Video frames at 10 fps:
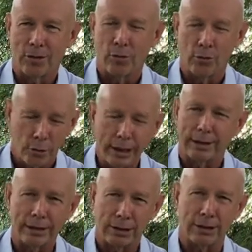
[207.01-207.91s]

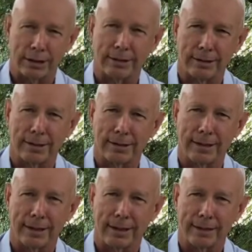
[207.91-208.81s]
realistically,
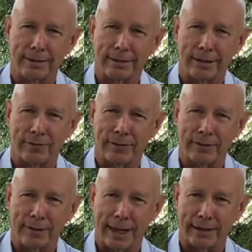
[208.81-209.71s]
I've
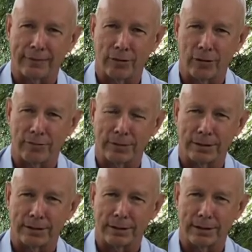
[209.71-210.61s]
had involvement
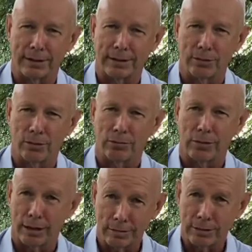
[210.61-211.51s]
in all
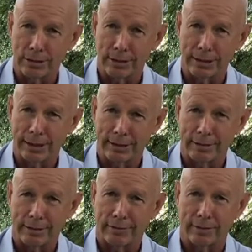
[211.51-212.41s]
roads in the
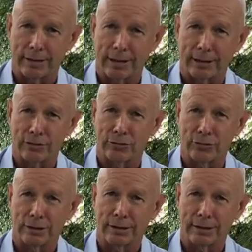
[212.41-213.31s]
area for the last
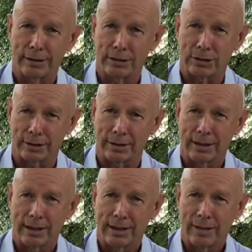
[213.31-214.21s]
40 years and
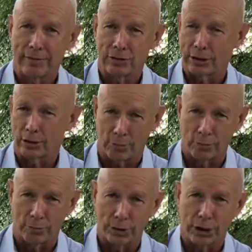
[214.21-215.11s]
seen a lot more
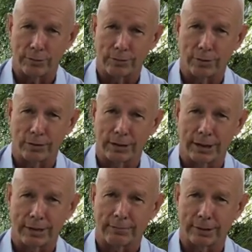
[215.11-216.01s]
bitumen put
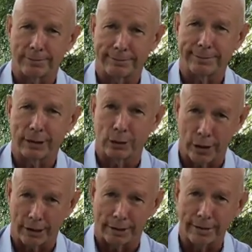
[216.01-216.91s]
down, but I'd
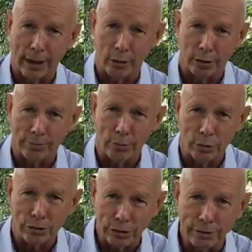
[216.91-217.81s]
like a whole lot more
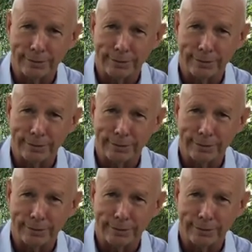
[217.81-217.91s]
too.